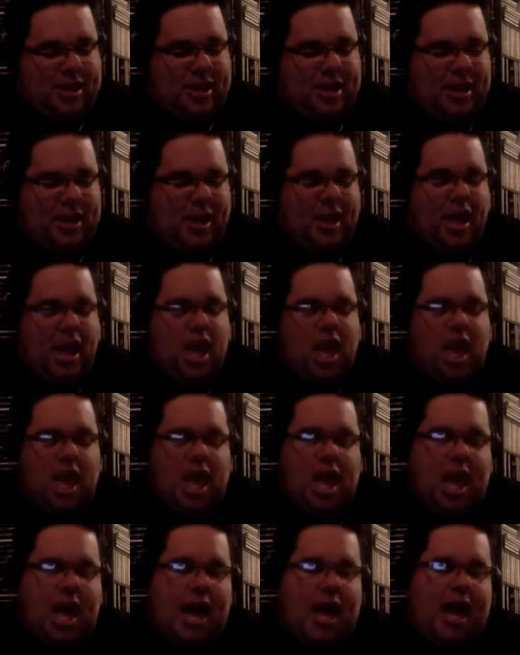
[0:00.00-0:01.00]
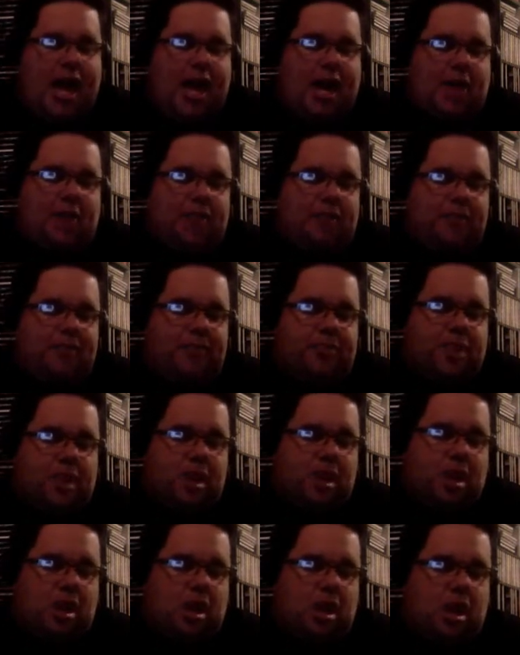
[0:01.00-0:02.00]
man. um
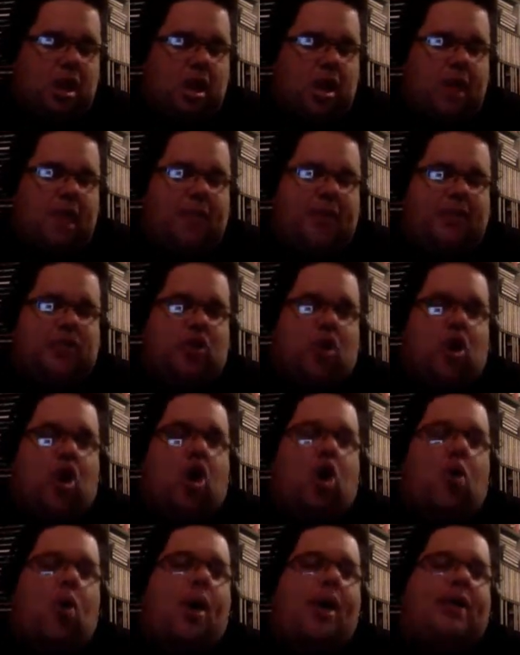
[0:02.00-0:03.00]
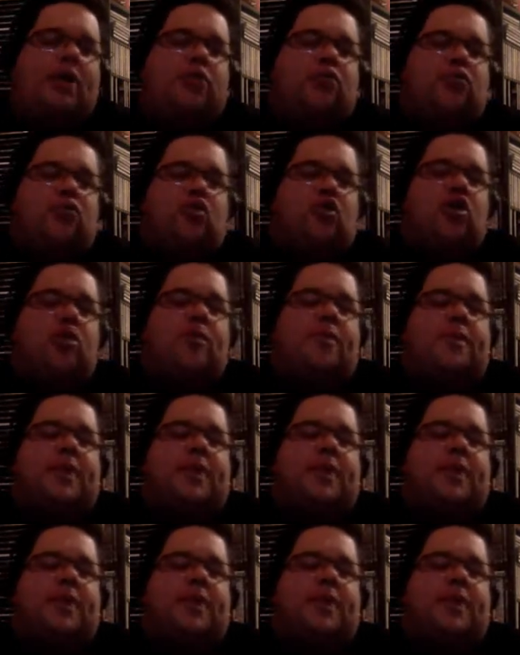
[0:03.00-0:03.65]
there's always room